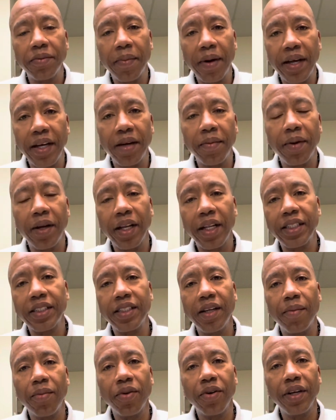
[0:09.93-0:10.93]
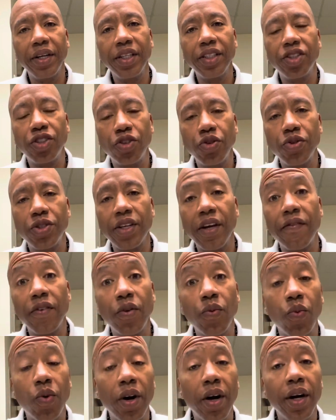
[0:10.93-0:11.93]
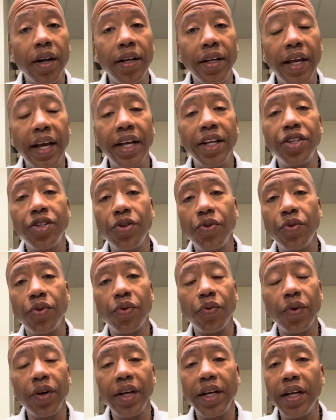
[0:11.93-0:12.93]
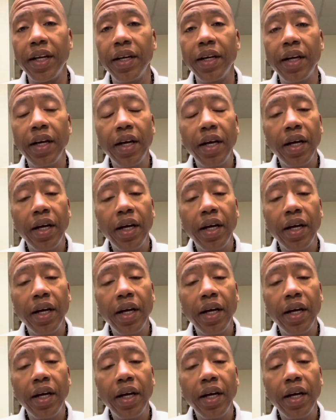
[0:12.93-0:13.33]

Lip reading: My NMLS number is 271823.